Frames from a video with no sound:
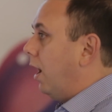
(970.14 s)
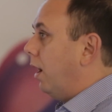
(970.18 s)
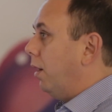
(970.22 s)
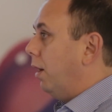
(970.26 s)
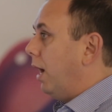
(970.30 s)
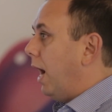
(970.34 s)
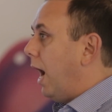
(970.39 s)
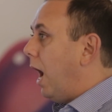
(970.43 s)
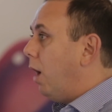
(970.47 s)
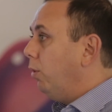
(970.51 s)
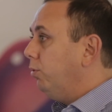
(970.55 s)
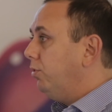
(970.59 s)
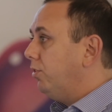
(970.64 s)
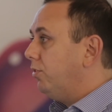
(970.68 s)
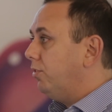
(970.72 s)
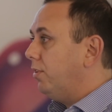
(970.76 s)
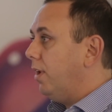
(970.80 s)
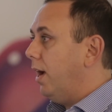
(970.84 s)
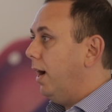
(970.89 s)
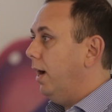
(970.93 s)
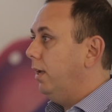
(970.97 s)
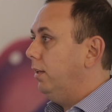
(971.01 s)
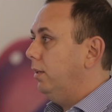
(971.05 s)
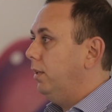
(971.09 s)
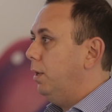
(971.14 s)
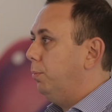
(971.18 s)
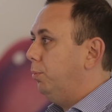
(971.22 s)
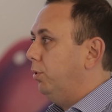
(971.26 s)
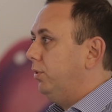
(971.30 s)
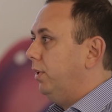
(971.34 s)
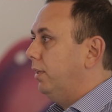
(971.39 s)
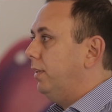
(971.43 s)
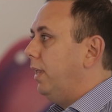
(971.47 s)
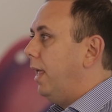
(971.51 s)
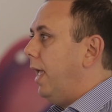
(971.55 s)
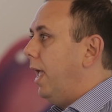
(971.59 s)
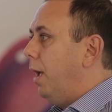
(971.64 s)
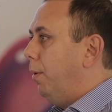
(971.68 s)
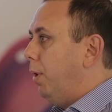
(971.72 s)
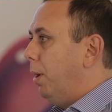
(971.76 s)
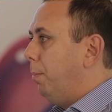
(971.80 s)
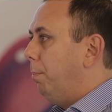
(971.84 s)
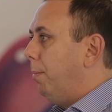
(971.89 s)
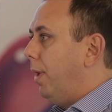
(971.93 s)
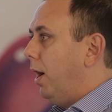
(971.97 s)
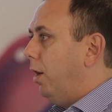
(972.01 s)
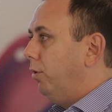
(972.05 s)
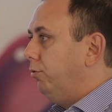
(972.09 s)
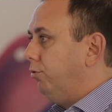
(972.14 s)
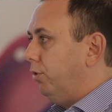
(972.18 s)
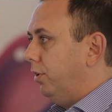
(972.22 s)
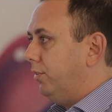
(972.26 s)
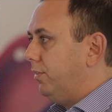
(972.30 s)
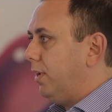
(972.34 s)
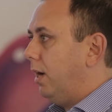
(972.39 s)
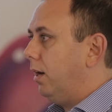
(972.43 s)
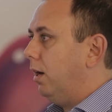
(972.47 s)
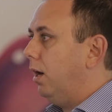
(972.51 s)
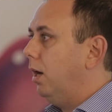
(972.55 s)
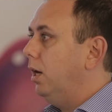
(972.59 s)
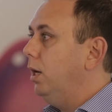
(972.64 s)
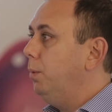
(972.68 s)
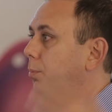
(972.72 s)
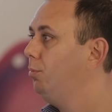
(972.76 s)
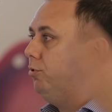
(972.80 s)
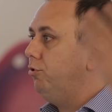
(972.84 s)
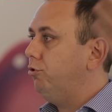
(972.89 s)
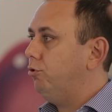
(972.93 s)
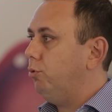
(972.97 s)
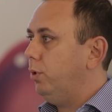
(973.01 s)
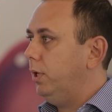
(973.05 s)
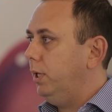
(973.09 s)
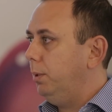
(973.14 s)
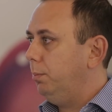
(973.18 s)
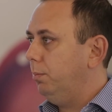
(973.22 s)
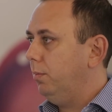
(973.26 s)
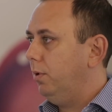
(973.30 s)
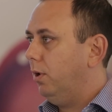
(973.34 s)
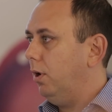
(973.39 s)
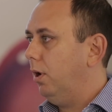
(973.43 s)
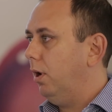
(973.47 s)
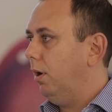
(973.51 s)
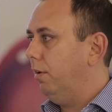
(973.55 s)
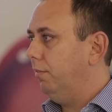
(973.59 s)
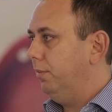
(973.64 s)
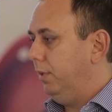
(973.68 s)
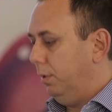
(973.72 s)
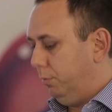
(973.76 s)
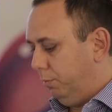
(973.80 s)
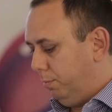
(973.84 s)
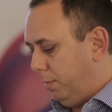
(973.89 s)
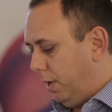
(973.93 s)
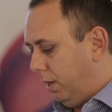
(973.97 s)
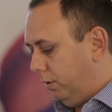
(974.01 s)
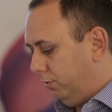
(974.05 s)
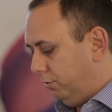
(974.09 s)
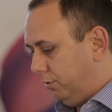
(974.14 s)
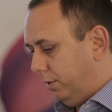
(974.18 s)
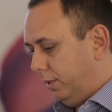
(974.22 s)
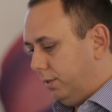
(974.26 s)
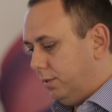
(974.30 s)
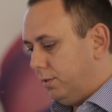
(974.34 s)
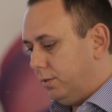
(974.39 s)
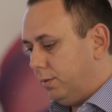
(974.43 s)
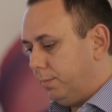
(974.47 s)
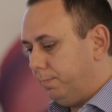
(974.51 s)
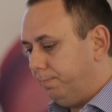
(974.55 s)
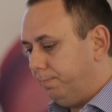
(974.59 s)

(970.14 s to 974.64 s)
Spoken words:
outside the protected area boundaries, are upstream of these boundaries.